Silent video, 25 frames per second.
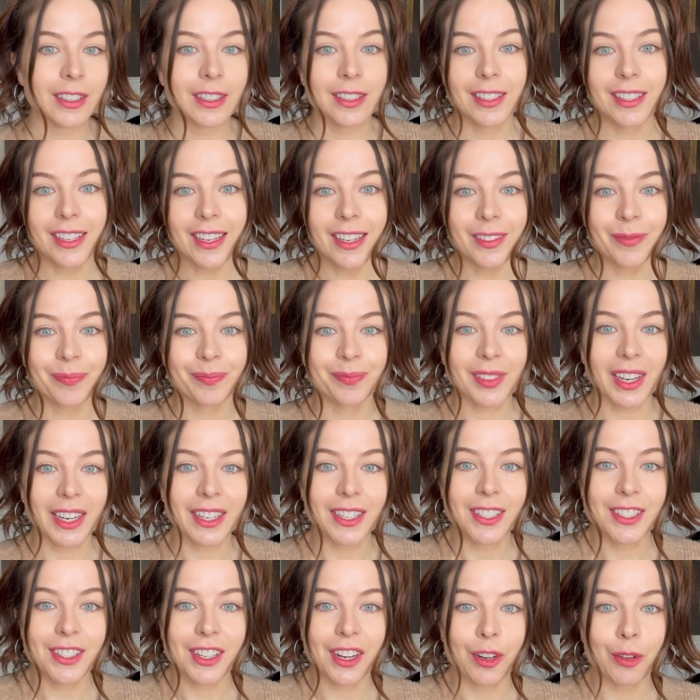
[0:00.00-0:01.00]
yeah, I
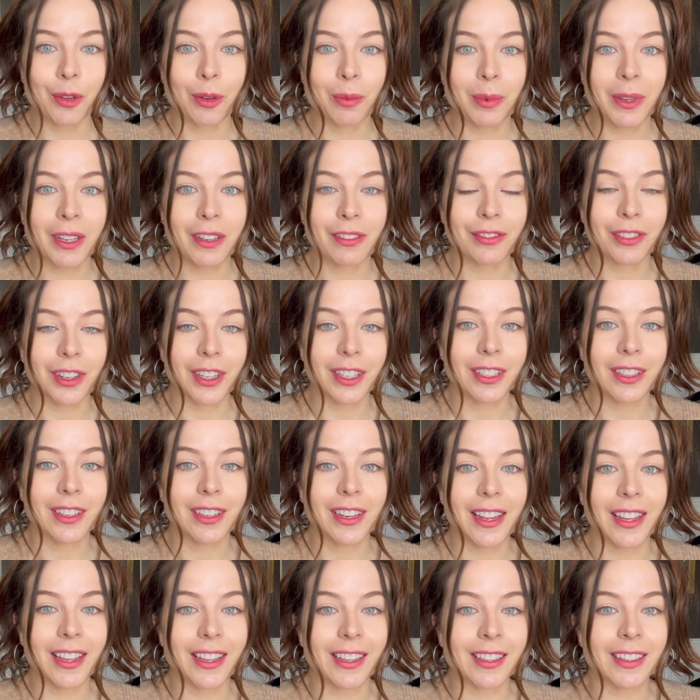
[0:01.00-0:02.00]
just thought it would be a fun
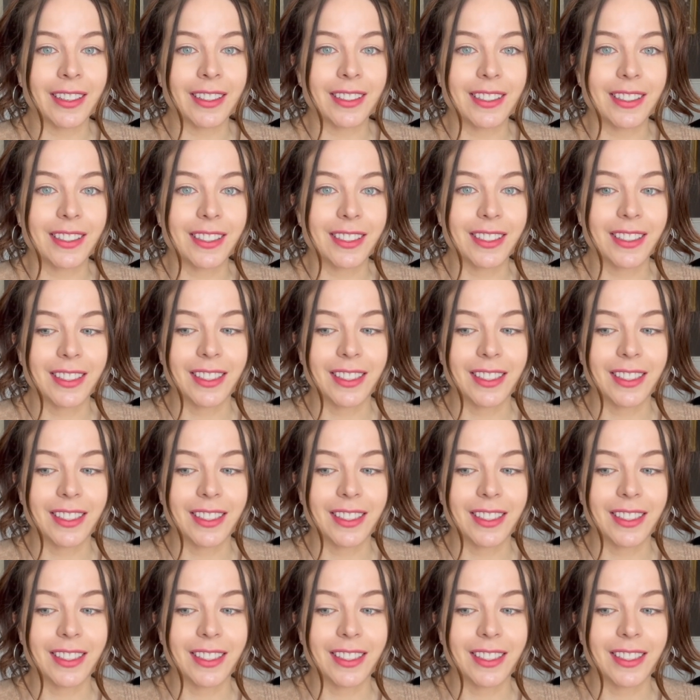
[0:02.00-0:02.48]
and